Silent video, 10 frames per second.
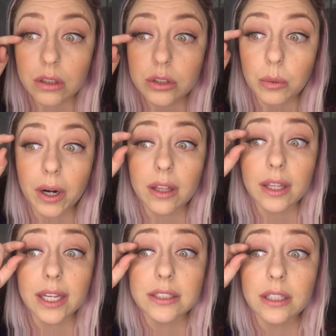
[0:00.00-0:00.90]
to where it
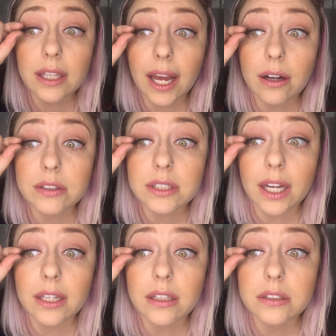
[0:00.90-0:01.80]
lays on the
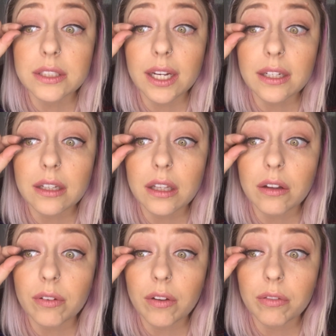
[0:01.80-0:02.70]
outside, because technically
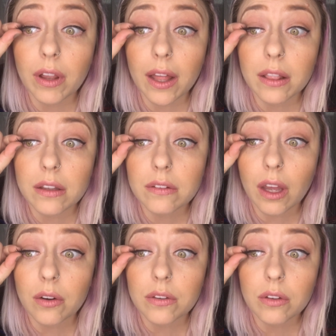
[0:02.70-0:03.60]
if I flatten this
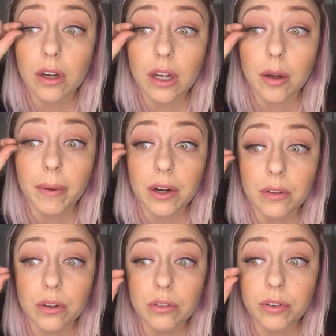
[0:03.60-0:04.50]
out, it's gonna come out a
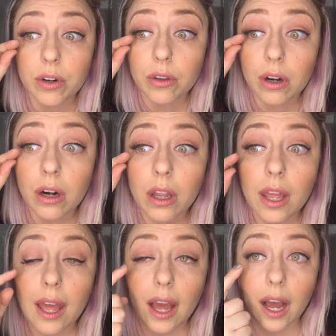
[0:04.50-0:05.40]
little further.
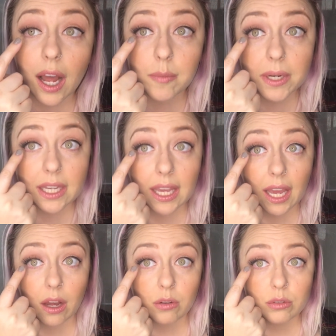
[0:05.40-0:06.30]
I'm gonna
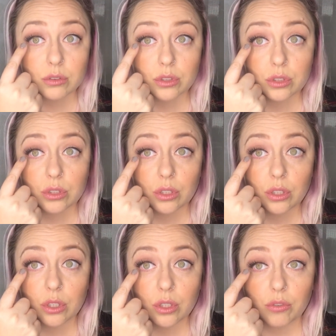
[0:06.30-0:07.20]
count
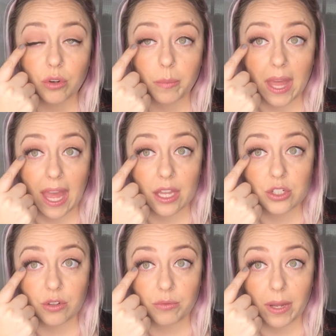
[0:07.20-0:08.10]
from the
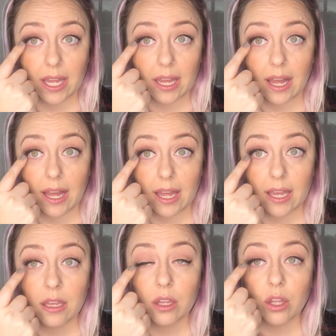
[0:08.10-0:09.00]
edge of my eye